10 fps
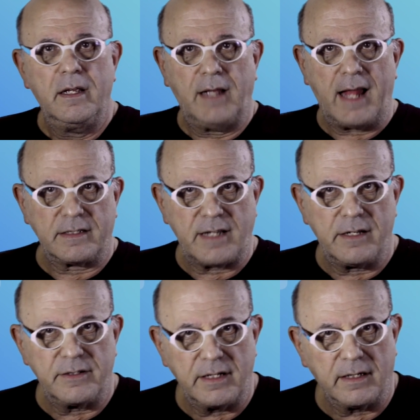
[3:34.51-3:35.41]

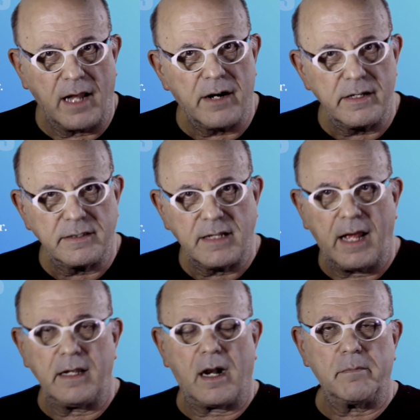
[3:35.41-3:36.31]
Alexander Dinolaris,
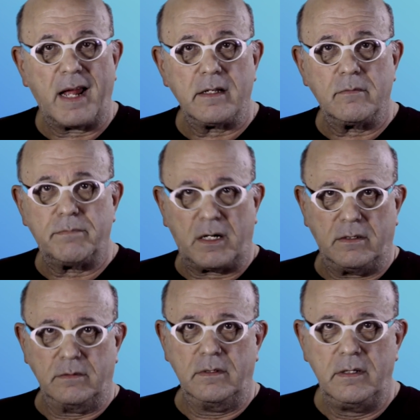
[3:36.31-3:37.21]
and Armando
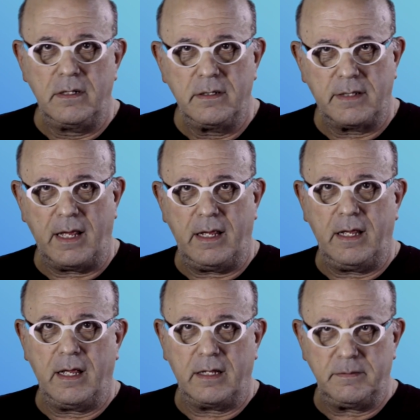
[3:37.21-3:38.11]
Bo.
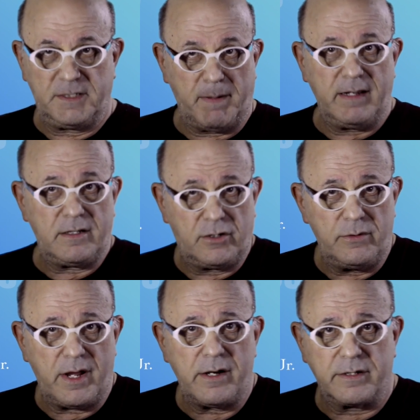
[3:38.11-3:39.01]
They spent 2
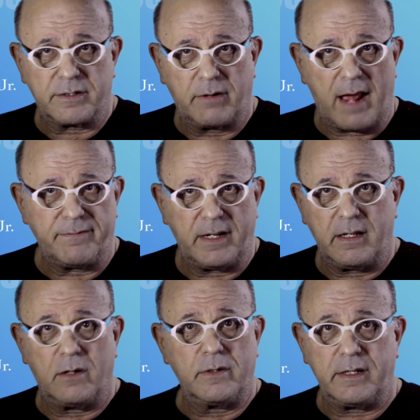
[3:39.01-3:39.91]
years crafting and
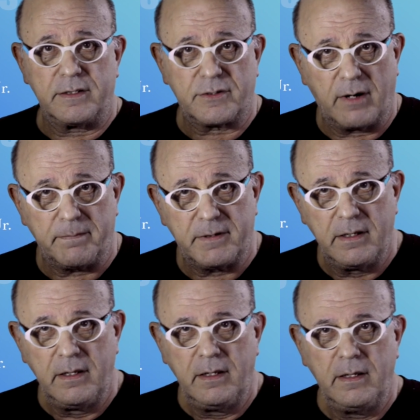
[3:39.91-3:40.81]
honing the script.
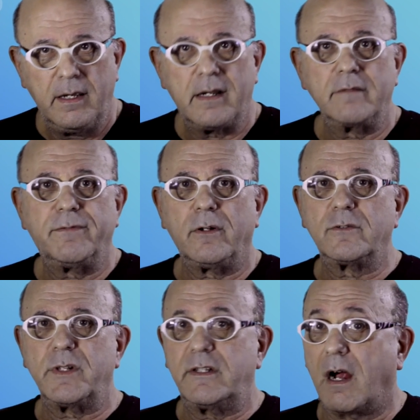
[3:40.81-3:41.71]
It unfolds
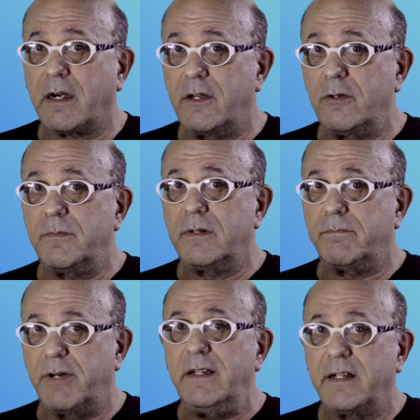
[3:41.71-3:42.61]
with dark humor,
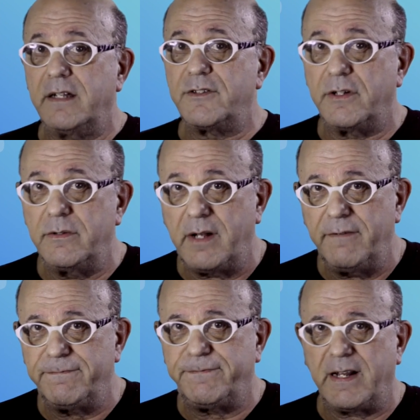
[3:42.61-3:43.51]
brilliant ingenuity,
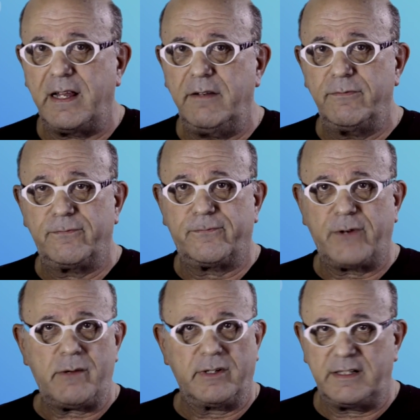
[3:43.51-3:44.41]
funny,
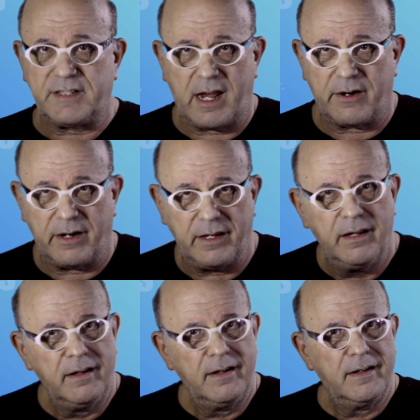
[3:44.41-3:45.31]
frequently scary.
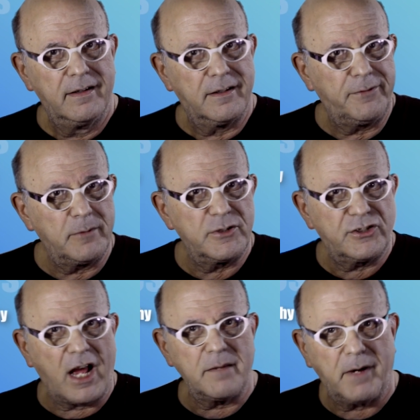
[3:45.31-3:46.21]
The film was
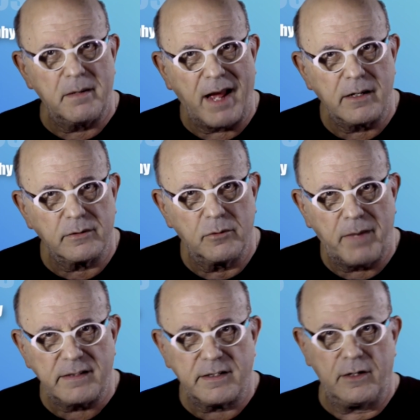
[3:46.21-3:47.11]
shot by Emmanuel
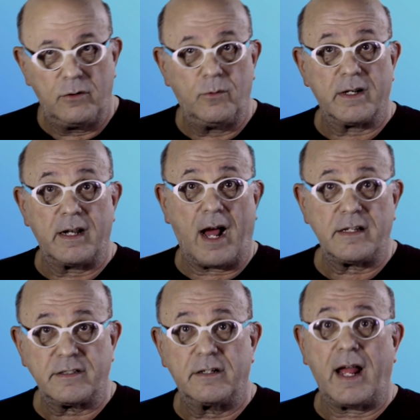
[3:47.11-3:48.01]
Lubezki, who won an
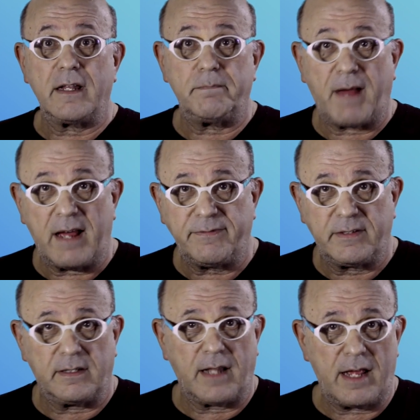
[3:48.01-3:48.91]
Oscar and a
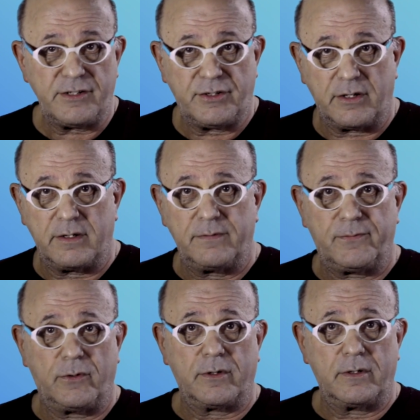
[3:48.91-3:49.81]
BAFTA last year
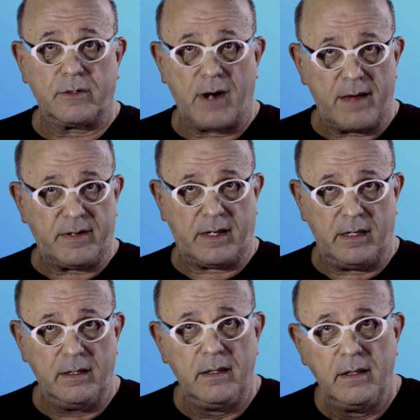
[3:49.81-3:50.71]
for
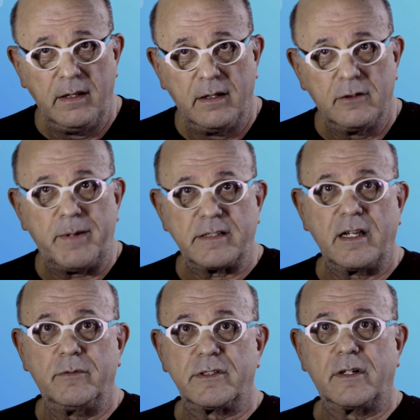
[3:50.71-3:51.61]
Gravity.
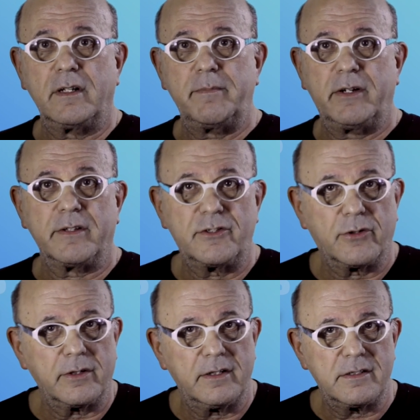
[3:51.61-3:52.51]
Lubezki will certainly be on the
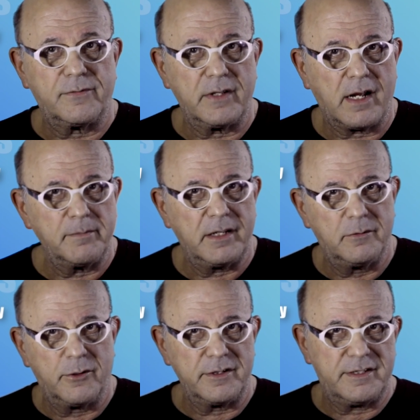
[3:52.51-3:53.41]
shortlist for the coming
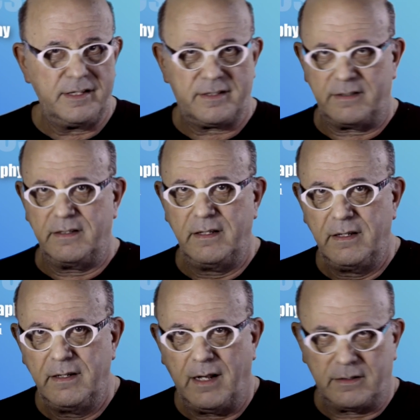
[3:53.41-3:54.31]
awards season.
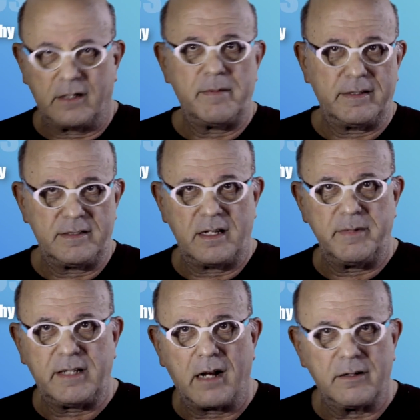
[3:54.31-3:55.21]
I'll talk about the
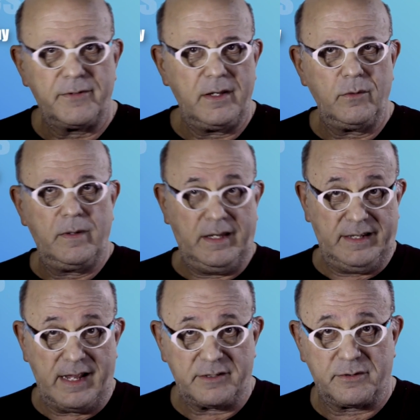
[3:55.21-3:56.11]
cinematography in
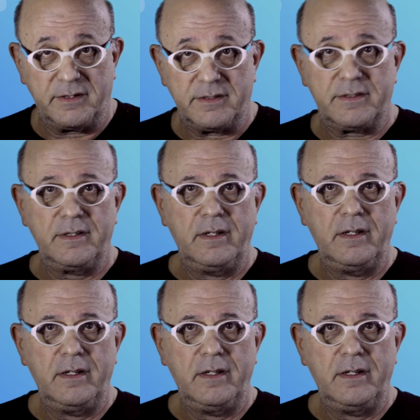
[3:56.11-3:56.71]
the extras.